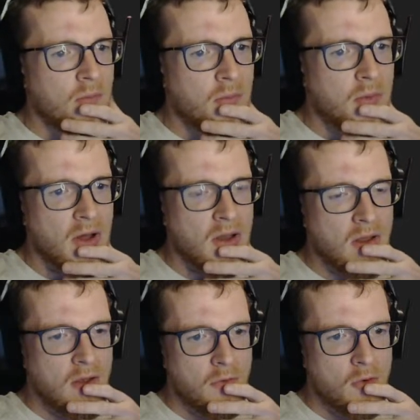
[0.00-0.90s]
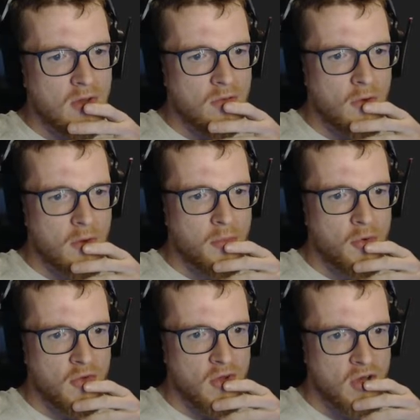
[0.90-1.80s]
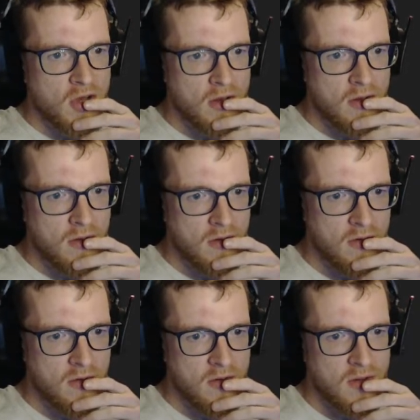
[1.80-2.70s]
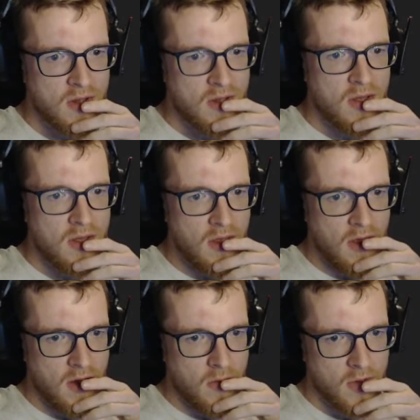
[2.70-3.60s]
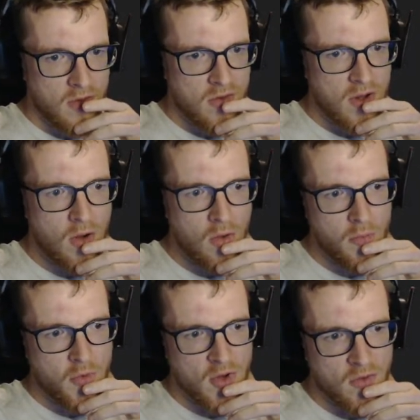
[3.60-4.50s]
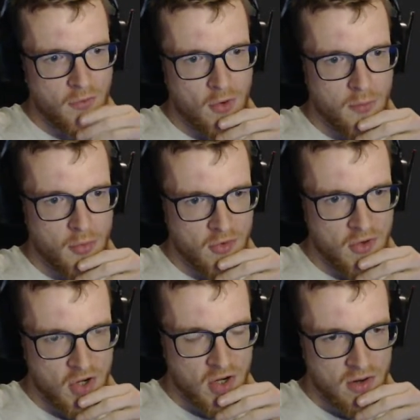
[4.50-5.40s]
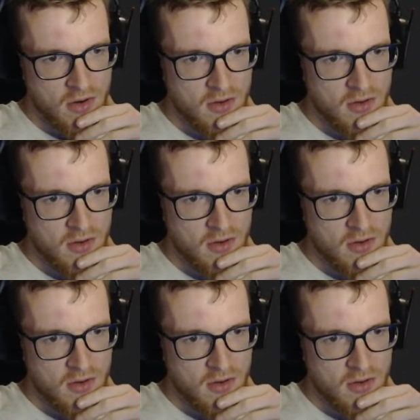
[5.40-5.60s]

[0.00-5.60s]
But if transform position equals the goal transform position,